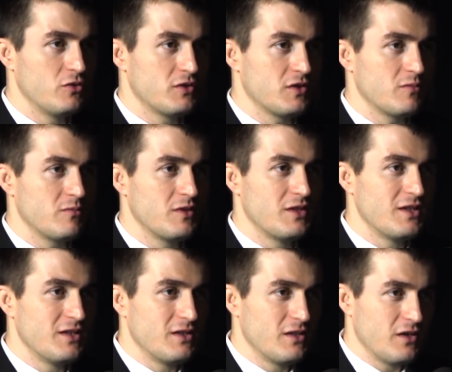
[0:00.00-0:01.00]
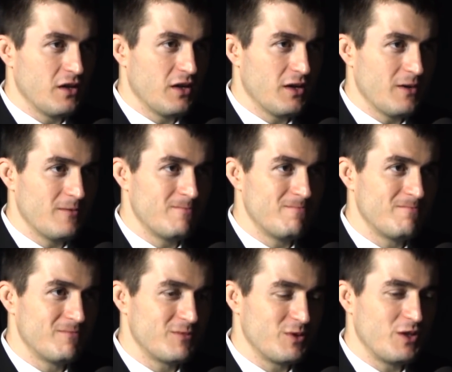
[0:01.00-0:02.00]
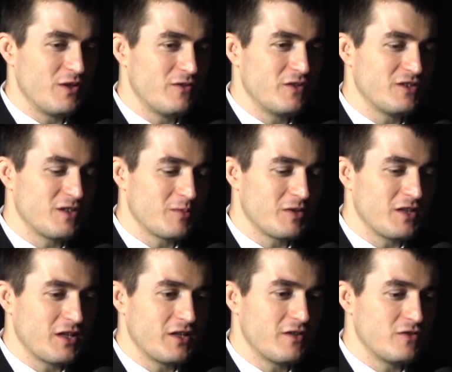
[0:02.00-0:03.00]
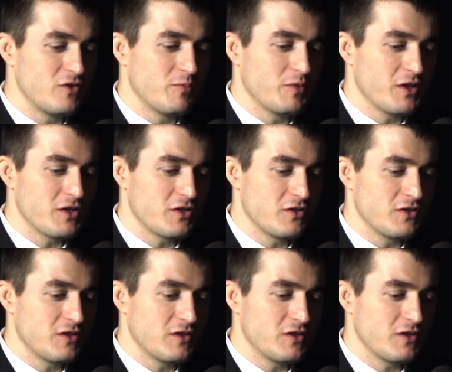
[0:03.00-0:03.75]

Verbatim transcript: Some uh, give something that gives you pleasure,